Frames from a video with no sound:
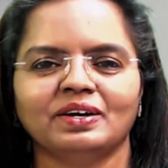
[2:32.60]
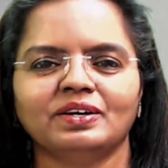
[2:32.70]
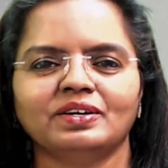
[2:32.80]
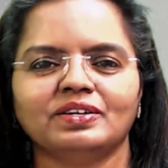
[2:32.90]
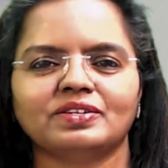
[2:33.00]

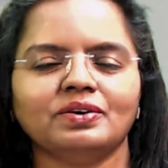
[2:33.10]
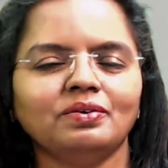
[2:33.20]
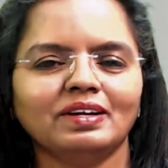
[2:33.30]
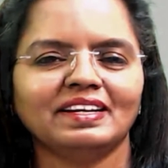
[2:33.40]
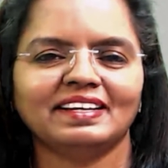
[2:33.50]
So
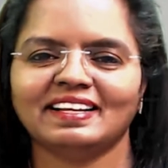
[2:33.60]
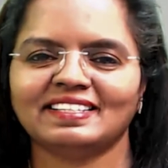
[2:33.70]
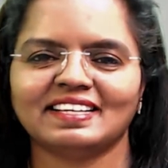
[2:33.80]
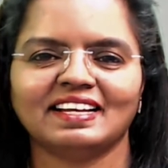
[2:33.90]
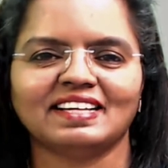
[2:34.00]
let's
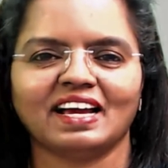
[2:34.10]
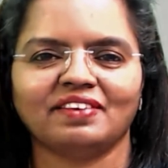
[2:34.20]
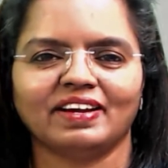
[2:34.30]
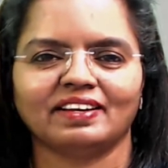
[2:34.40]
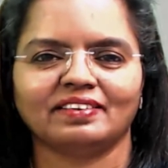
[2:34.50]
dive
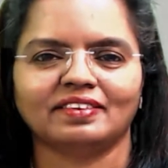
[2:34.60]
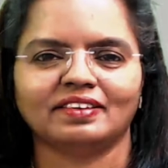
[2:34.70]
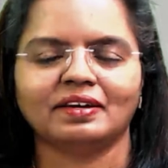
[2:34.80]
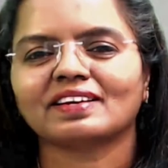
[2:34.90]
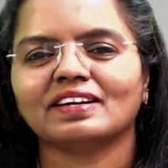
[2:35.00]
in.
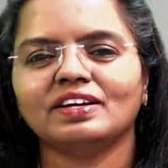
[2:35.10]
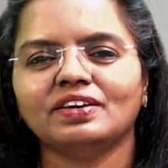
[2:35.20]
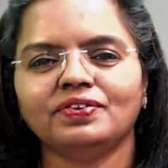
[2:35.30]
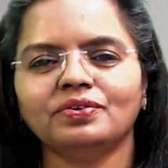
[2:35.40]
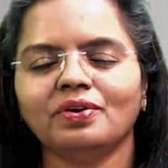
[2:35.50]
If
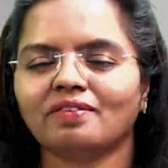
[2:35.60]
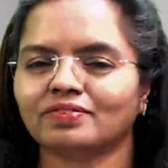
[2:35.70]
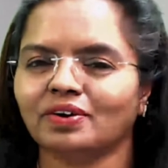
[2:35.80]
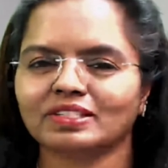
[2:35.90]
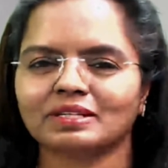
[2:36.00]
you have
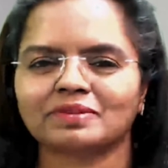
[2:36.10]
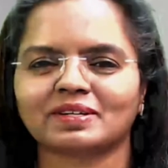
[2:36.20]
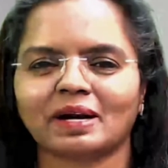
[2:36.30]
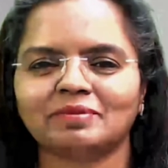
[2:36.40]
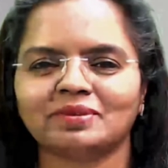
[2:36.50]
not
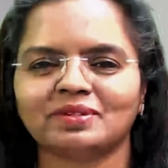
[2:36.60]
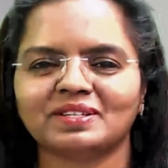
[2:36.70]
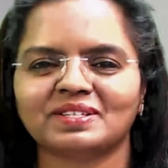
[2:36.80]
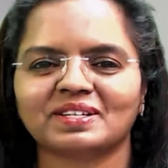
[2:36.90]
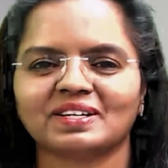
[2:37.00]
subscribed to this
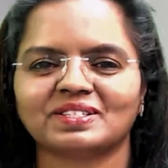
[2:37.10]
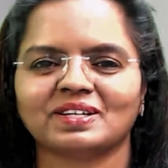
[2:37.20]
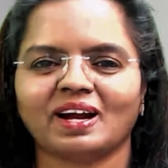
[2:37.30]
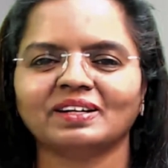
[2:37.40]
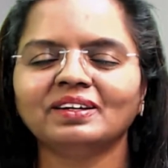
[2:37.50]

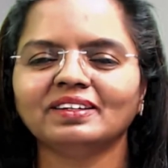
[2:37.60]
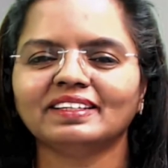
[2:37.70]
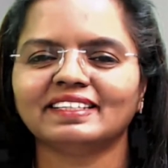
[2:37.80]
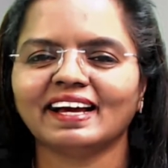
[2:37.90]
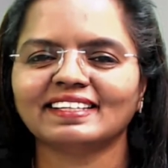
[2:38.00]
channel
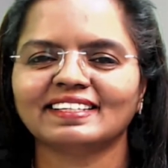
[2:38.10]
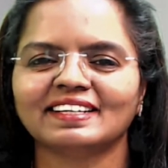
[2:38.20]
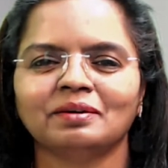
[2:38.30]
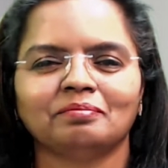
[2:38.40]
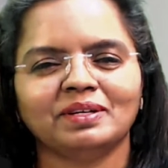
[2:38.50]
yet,
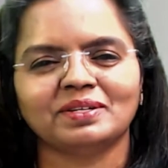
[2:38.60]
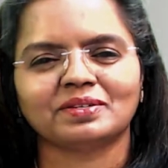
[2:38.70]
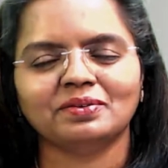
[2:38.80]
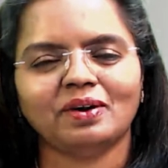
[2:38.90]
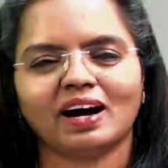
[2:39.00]
please
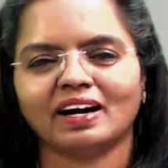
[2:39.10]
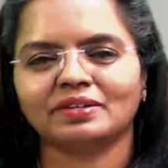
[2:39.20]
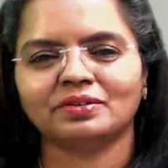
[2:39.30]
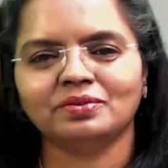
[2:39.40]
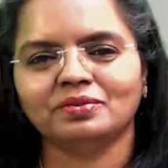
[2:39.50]
do. I
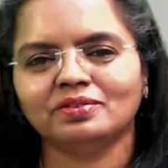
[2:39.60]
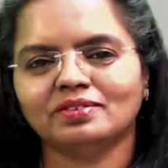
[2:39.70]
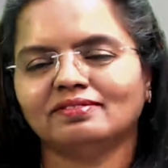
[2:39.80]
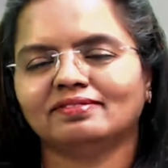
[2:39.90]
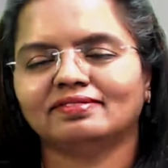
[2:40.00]
do
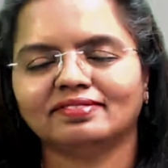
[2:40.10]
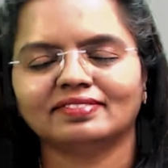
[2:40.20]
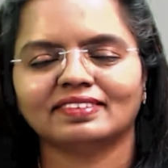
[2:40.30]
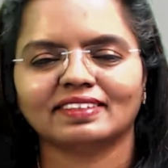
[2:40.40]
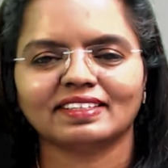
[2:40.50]

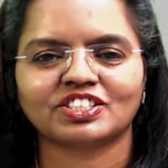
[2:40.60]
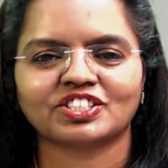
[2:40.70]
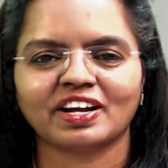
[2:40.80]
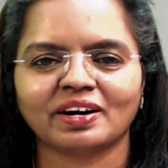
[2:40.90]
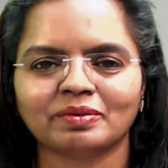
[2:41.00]

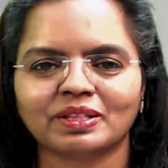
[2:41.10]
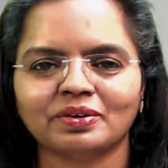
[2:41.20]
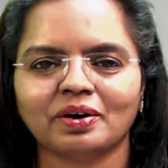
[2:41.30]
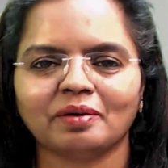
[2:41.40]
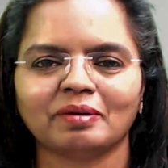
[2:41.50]
share with you
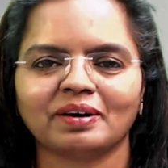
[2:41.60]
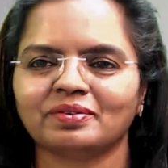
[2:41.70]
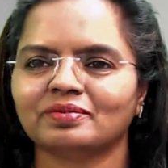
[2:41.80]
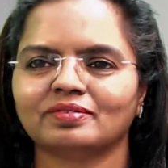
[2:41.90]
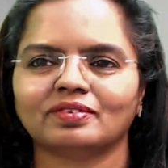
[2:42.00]
about
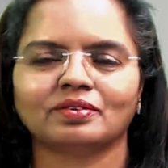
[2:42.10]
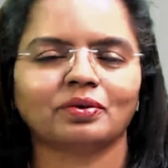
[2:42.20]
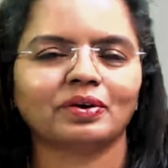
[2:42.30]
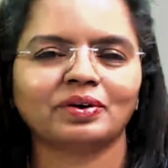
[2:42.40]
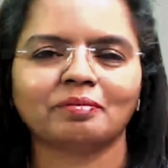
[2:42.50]

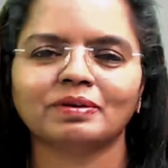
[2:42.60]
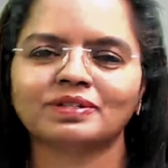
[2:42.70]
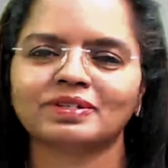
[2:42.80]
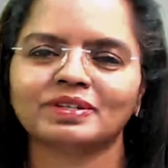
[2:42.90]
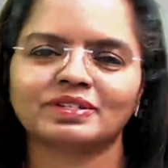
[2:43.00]
growing your
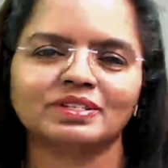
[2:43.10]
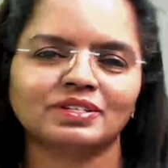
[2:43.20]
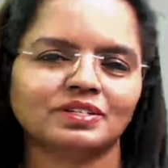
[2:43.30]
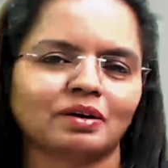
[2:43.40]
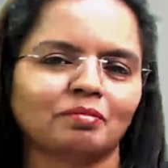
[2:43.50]
business,
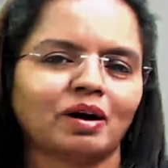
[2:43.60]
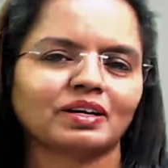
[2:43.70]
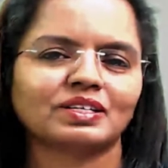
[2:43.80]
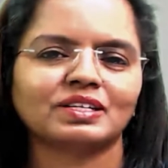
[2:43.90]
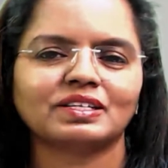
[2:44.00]
digital
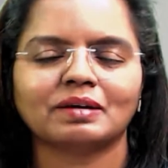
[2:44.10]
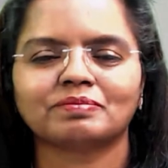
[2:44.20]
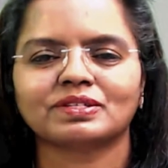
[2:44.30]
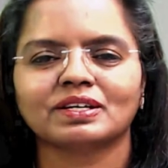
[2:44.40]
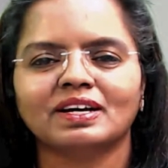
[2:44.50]
marketing tips,
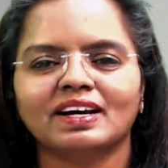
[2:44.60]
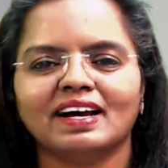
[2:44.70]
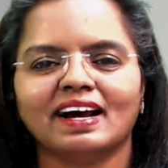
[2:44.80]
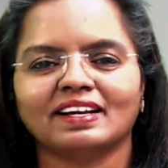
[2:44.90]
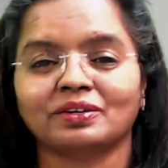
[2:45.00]

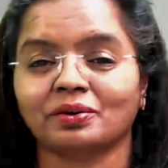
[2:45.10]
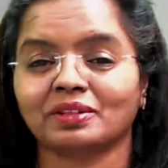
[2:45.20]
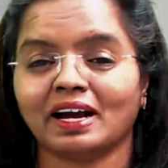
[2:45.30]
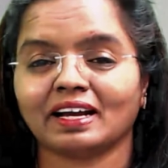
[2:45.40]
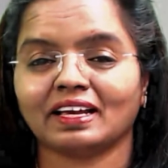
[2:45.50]
and growth
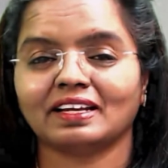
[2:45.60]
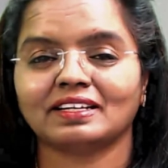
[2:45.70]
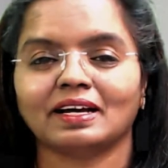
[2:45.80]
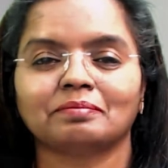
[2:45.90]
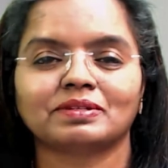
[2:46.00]
hacking
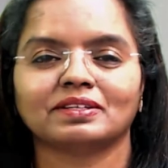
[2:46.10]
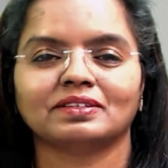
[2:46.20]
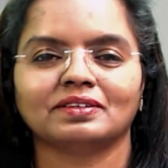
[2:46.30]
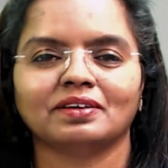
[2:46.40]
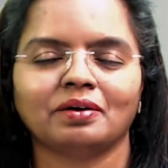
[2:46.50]
tips, and
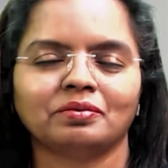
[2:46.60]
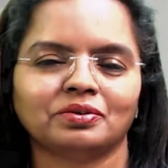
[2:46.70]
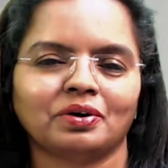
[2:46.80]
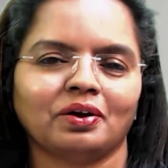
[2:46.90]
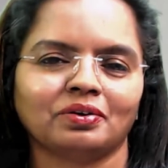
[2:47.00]
how
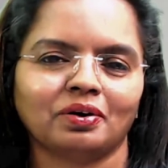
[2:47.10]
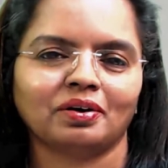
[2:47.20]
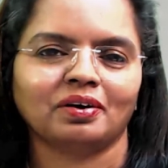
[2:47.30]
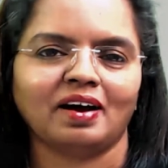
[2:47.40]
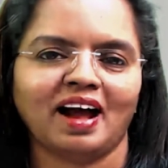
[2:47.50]

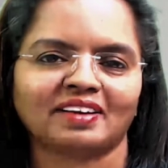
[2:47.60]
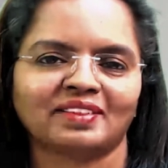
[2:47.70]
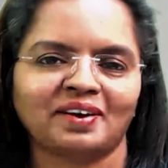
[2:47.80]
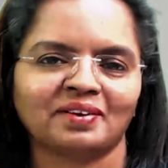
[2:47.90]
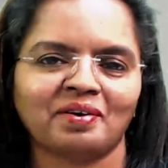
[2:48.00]
to hack the
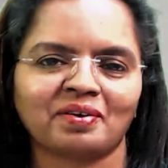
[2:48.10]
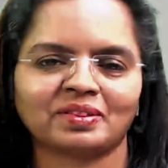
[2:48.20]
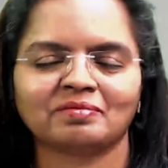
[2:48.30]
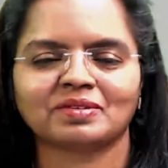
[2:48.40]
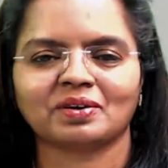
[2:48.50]

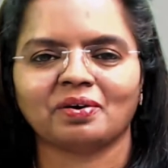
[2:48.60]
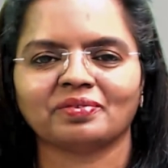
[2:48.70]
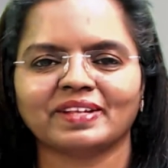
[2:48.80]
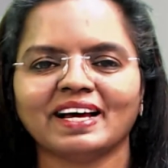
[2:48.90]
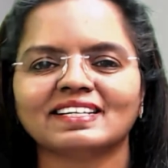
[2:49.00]
algorithms and all of
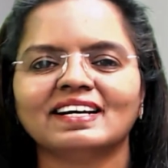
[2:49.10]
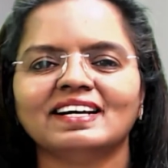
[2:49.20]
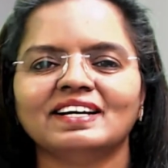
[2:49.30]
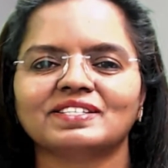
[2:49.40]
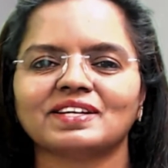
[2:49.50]
that.
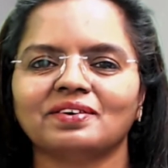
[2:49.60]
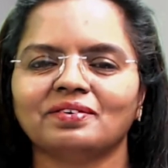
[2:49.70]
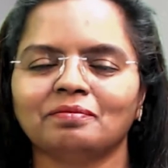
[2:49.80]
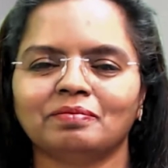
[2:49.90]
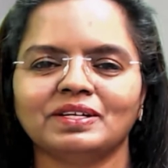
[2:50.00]
So
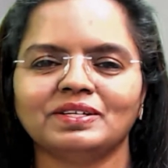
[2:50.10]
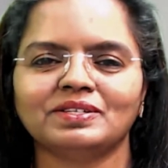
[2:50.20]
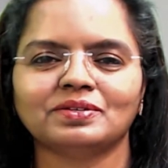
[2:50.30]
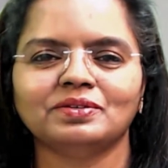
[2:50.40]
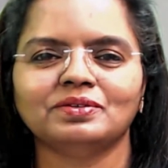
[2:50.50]
please
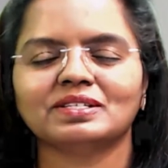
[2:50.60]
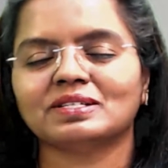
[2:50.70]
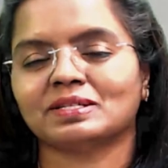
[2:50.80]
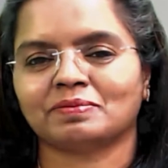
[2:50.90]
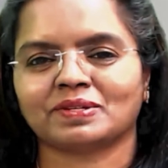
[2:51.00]
do
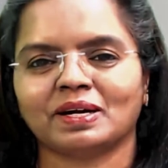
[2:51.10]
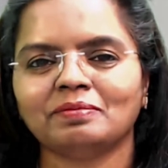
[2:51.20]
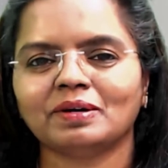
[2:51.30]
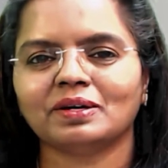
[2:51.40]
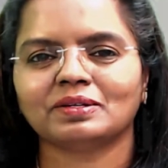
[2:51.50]
subscribe
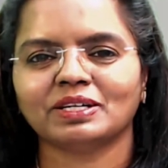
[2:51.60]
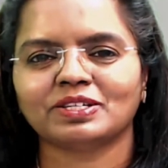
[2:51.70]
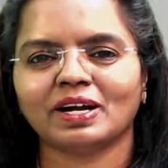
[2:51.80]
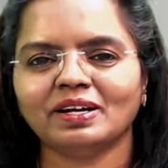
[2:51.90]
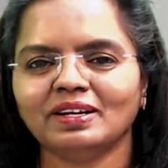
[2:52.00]
to my
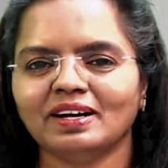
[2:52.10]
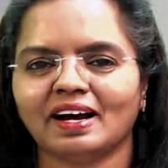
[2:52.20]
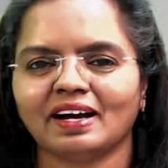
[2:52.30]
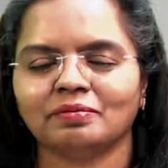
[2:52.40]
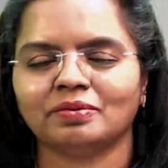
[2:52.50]
channel.
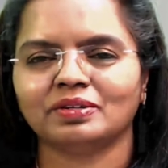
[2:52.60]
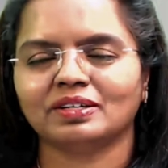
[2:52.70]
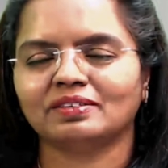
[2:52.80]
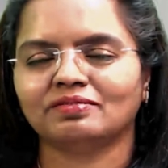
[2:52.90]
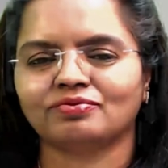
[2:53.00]
I would
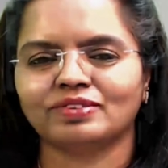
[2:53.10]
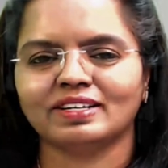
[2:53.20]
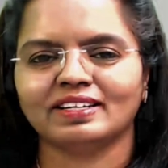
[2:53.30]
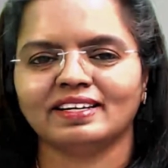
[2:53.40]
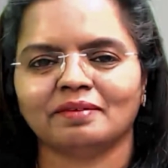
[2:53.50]

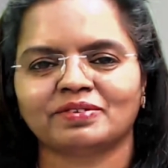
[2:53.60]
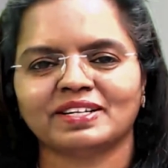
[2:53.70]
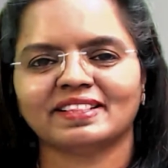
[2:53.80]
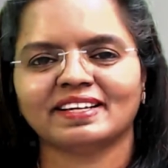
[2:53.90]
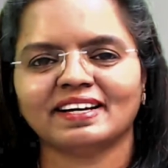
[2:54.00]
really appreciate
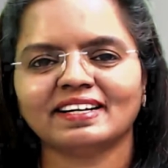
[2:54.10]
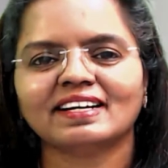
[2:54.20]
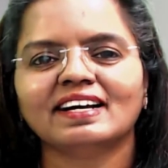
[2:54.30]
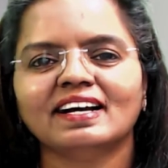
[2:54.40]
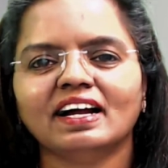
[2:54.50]
that.
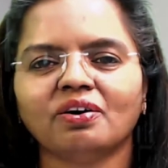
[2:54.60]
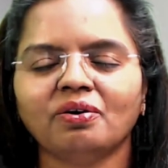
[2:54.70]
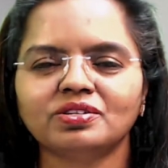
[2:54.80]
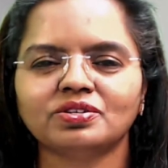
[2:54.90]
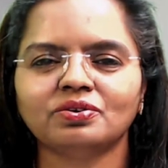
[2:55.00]
And
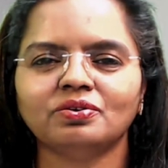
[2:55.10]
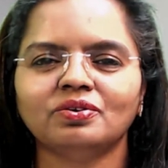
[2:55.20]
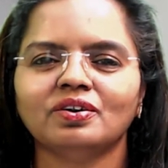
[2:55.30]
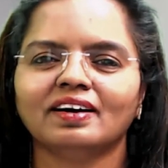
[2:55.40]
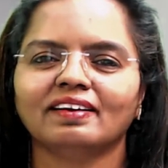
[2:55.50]
also
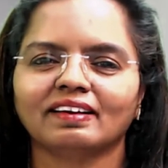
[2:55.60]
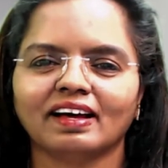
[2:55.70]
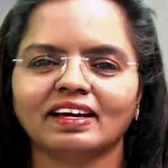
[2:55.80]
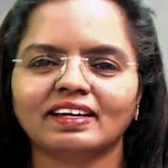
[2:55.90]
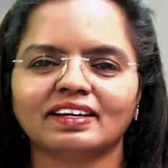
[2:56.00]

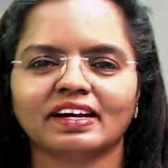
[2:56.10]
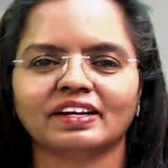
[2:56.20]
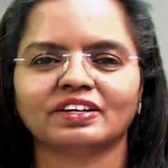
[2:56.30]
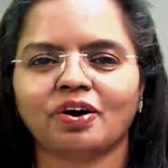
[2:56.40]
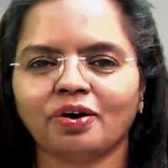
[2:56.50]
like and
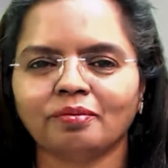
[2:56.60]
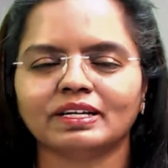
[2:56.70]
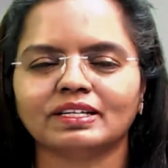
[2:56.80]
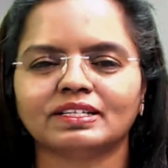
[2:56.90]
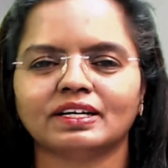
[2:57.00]

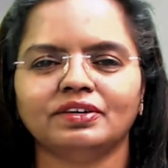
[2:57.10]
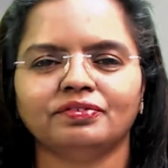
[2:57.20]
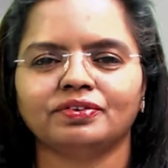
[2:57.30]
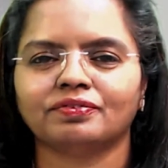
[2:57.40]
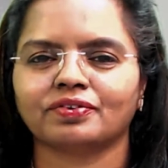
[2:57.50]
comment if
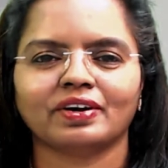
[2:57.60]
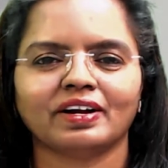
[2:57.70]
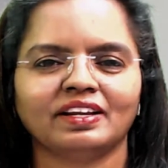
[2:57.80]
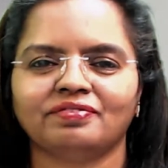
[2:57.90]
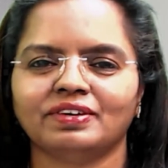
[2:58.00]
you've got any
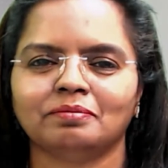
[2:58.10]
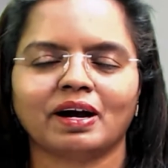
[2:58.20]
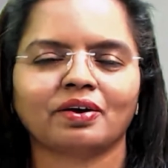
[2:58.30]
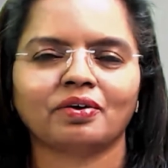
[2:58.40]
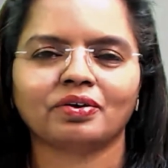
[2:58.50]

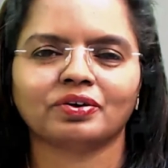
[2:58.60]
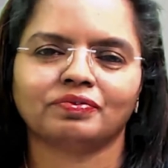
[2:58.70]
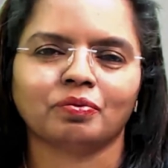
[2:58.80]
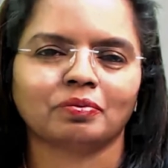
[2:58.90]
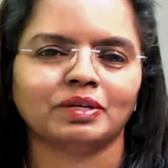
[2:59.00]
feedback or if you
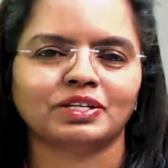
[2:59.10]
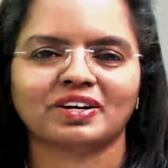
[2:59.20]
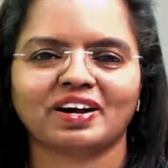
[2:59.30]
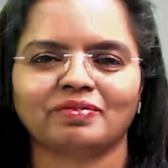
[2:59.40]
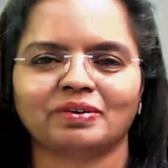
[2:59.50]
want me to
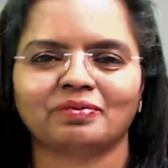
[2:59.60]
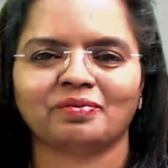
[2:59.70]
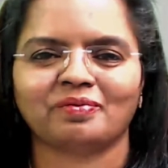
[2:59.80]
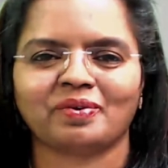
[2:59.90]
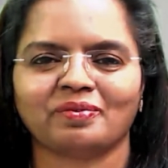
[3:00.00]
cover
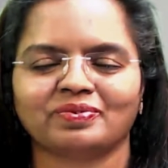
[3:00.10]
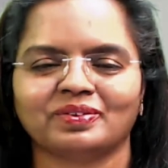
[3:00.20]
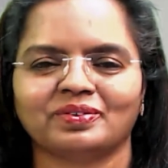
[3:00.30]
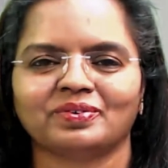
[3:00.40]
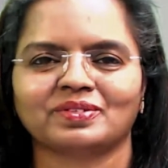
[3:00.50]
one of
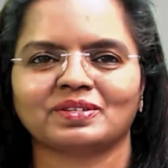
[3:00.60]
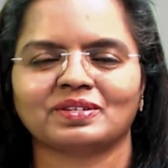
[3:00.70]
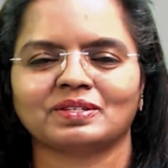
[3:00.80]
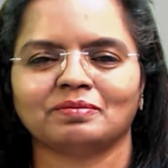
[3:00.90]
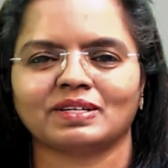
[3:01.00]
those
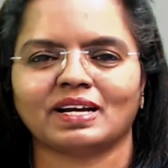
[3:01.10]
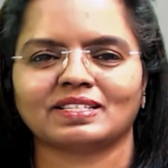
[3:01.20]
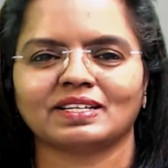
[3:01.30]
subjects.